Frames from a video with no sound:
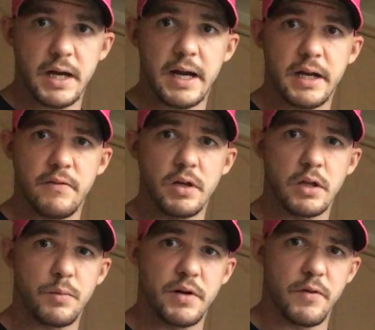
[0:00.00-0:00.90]
I gotta give you a
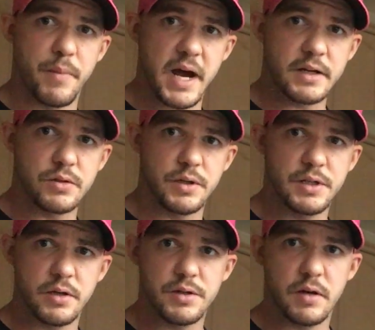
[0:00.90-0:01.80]
little bit of a backstory
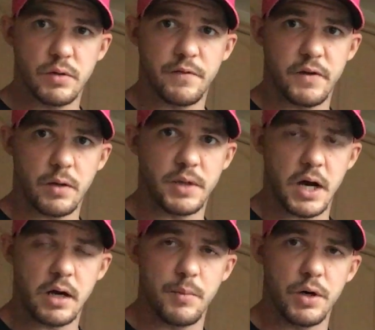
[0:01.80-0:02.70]
so you understand what the fuck I'm
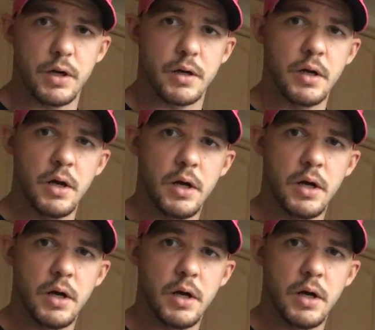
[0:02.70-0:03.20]
talking about here.